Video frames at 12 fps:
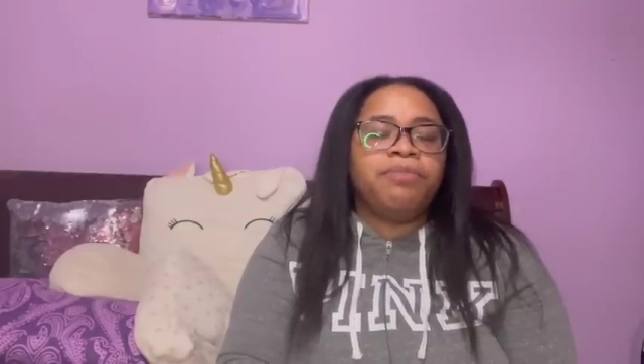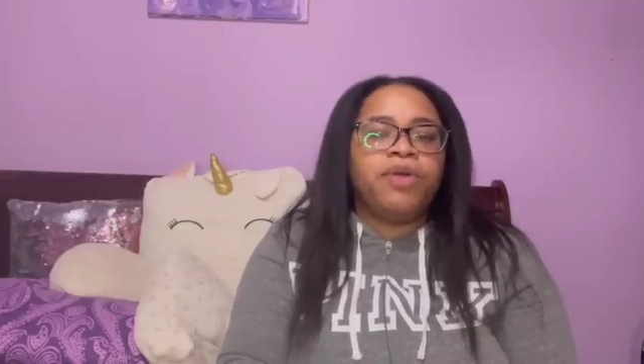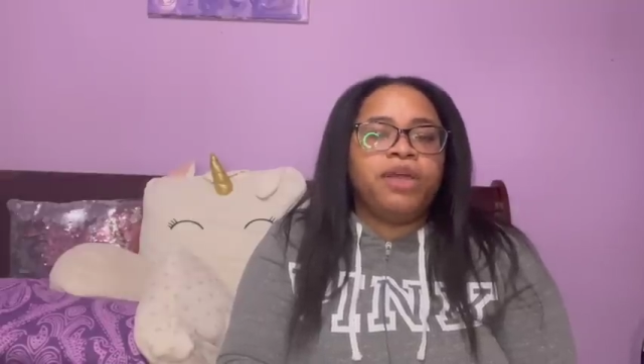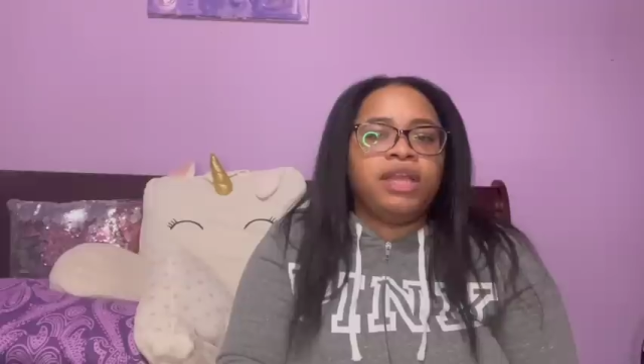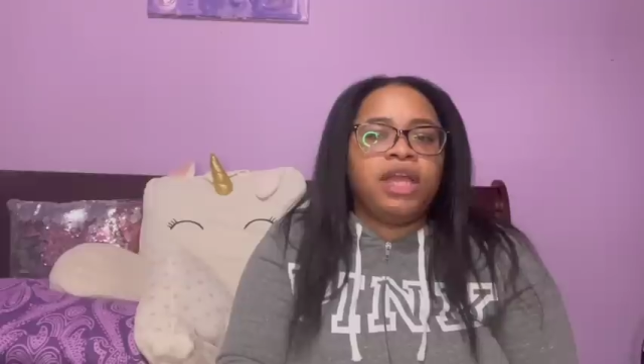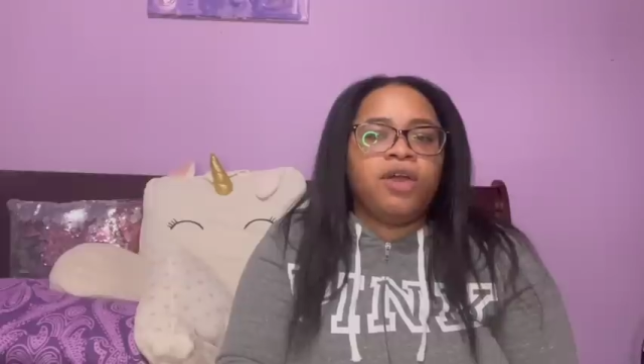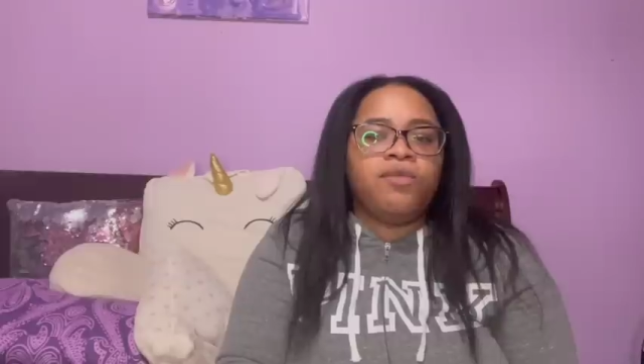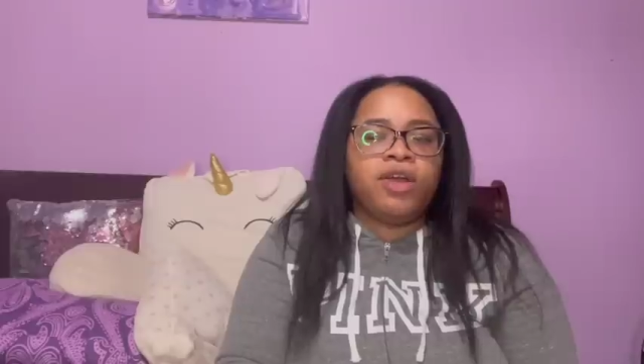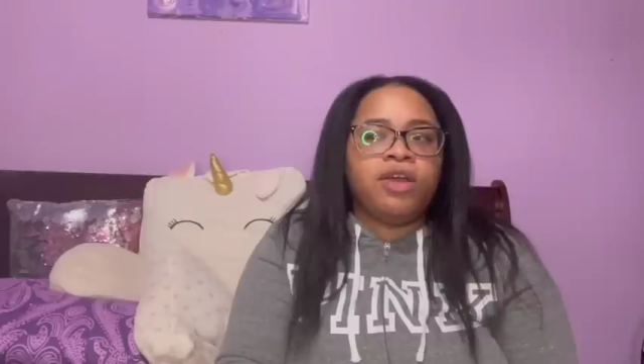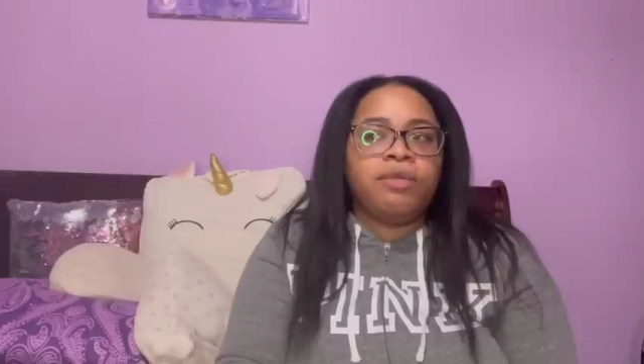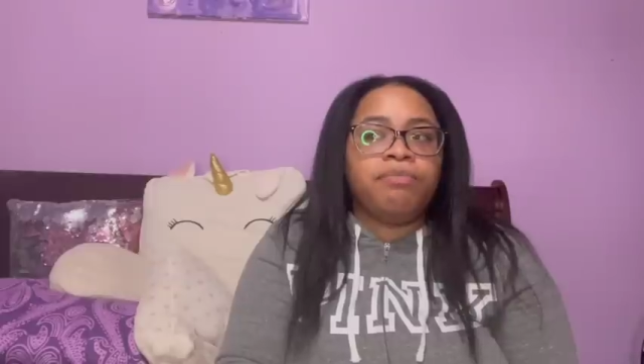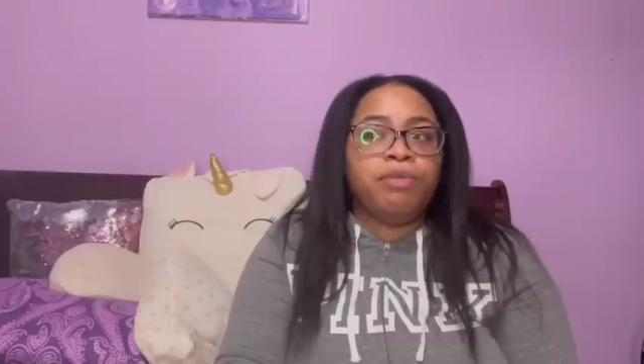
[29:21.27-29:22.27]
point now
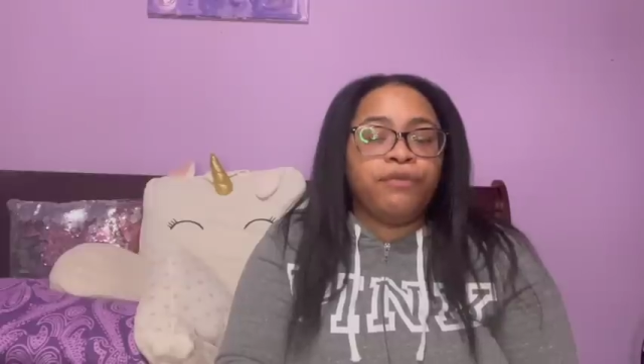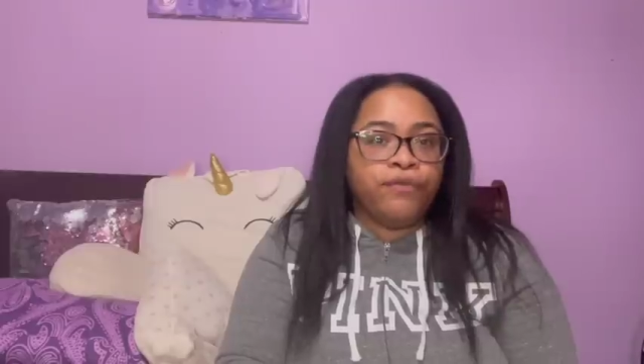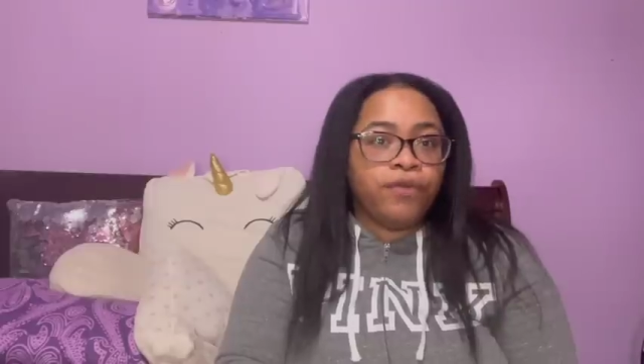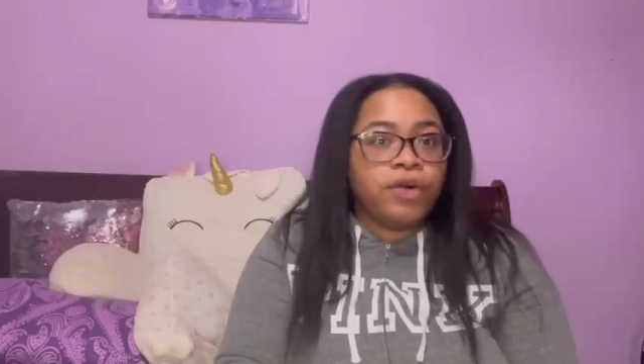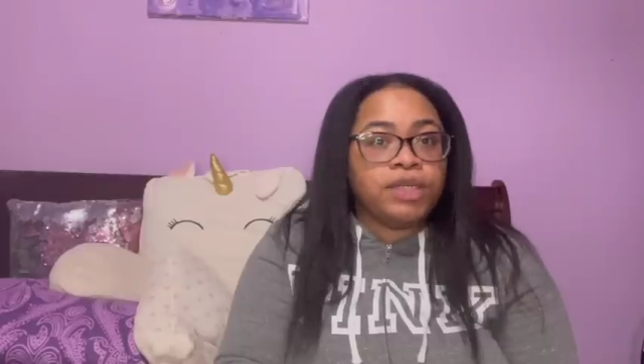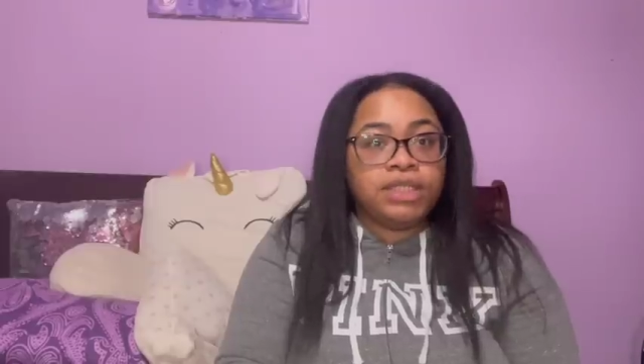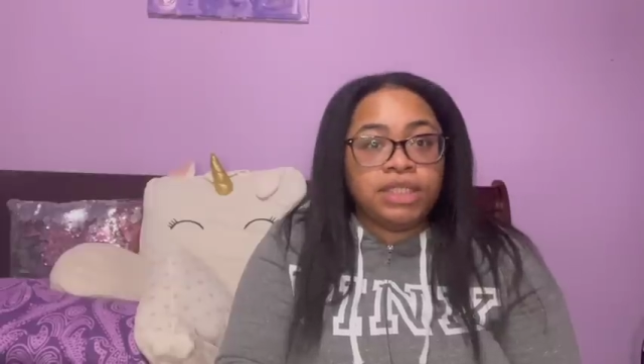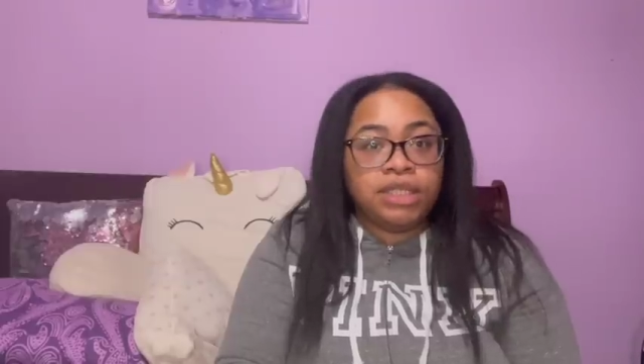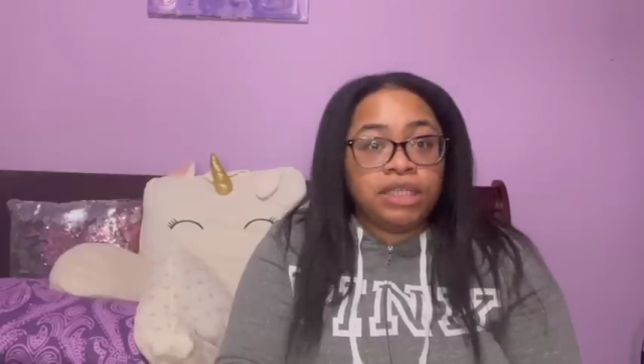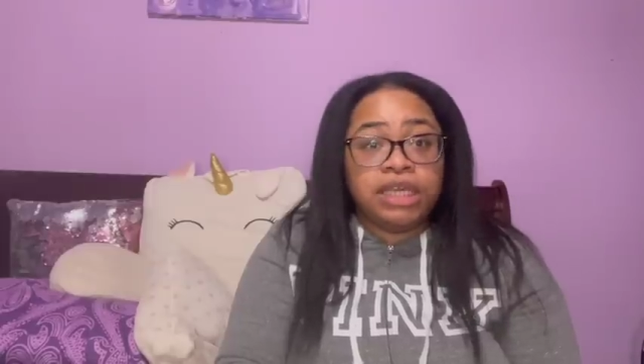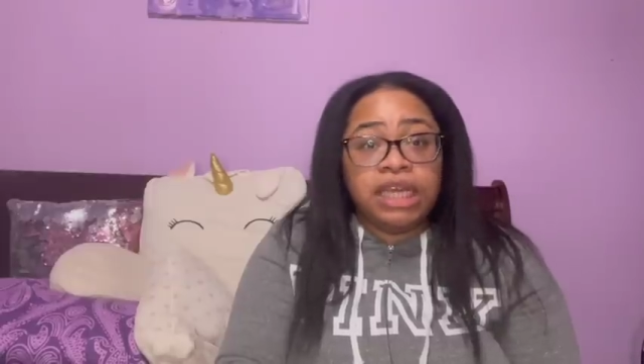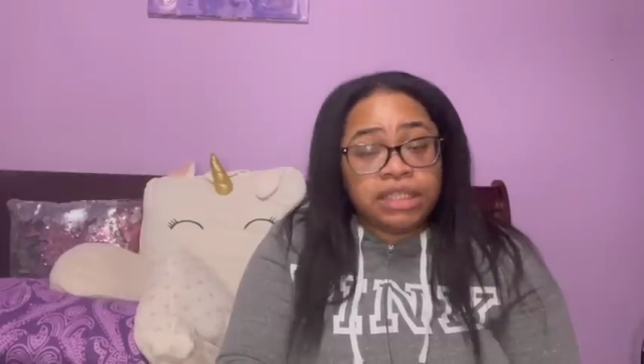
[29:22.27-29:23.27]
where before
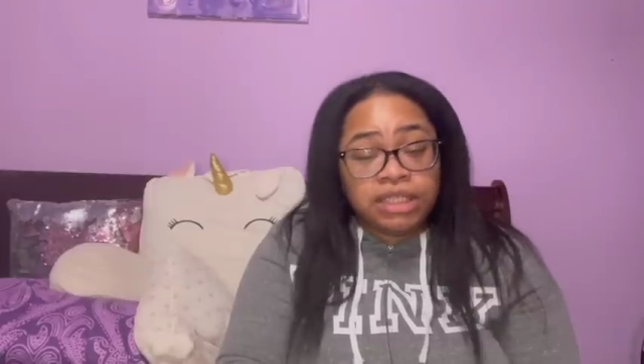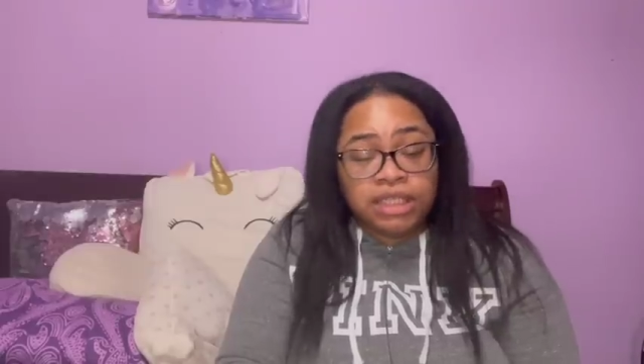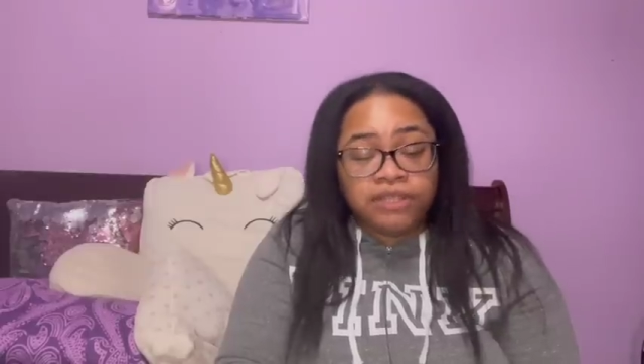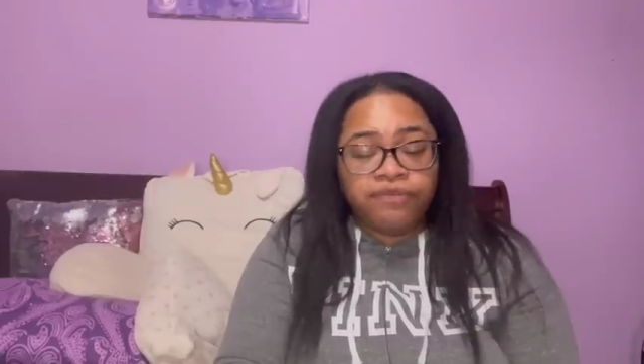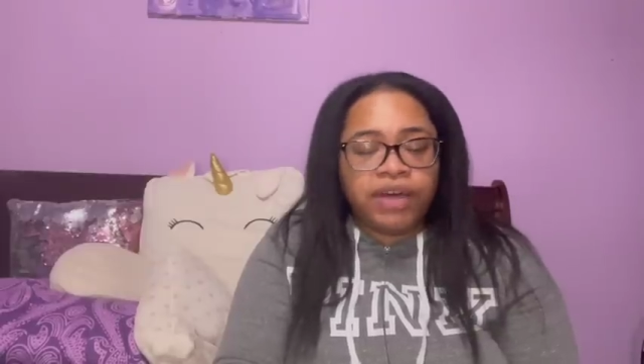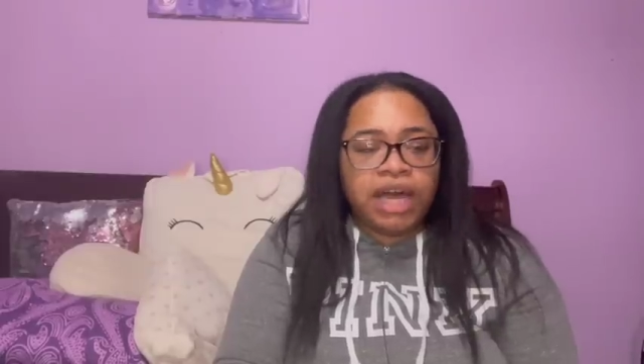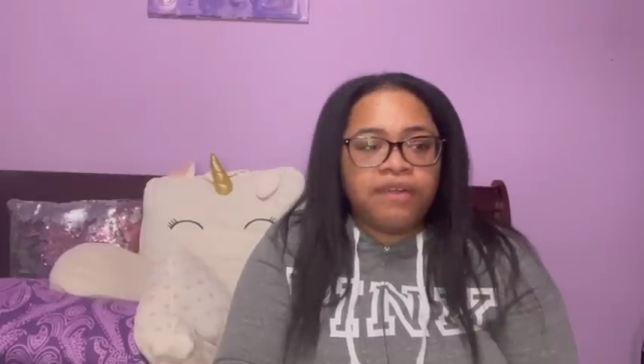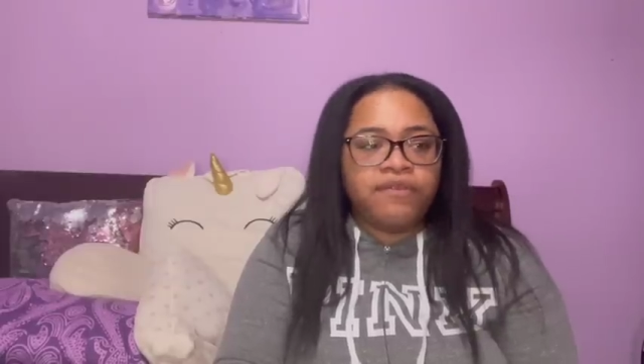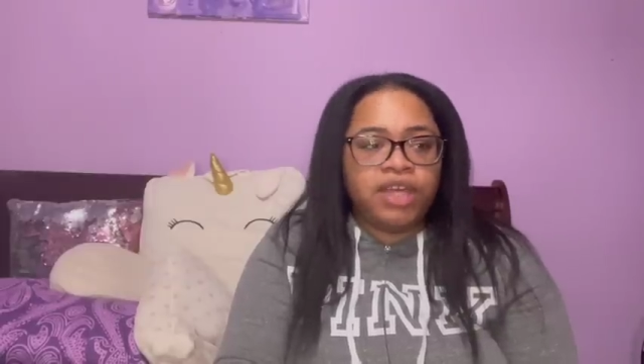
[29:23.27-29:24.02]
season 5,